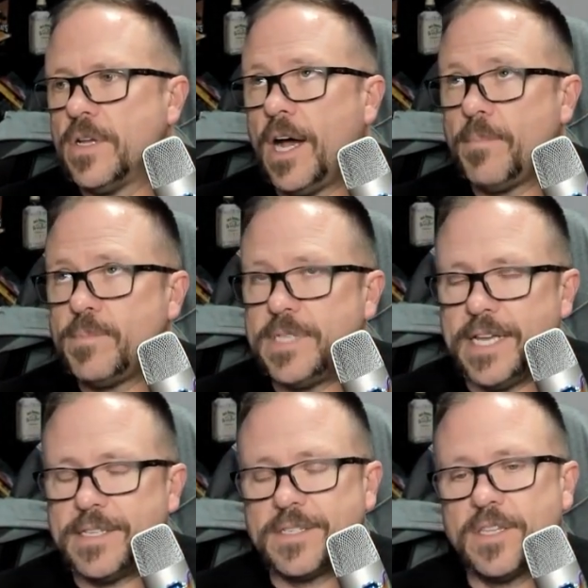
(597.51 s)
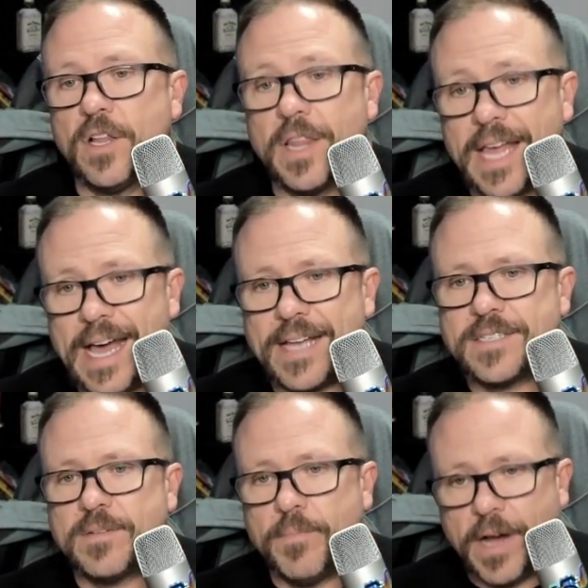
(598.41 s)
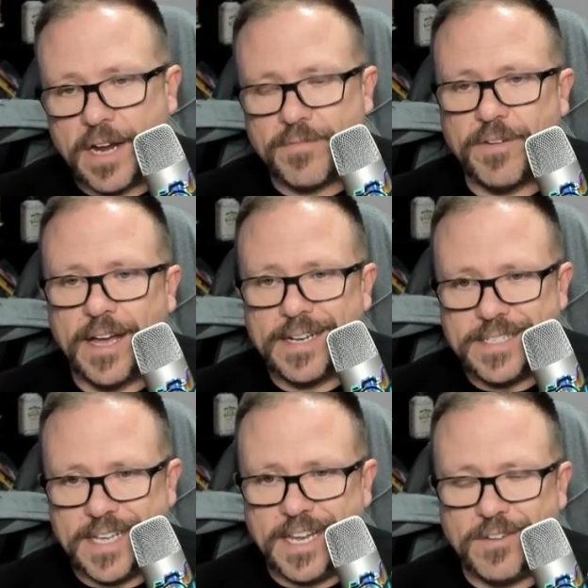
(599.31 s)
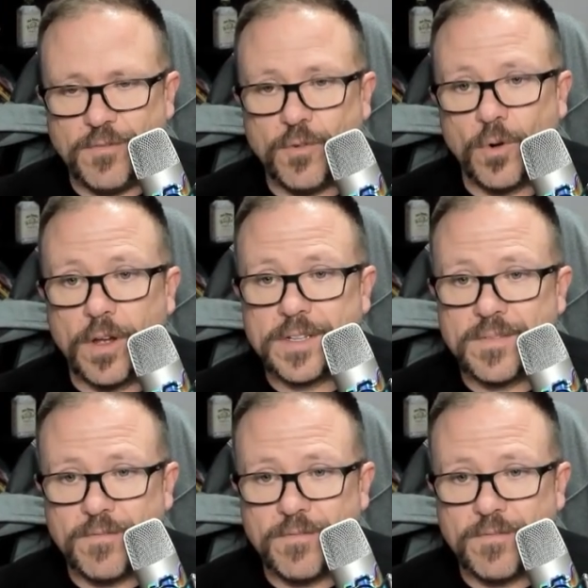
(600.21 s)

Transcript: updates the last modified date for a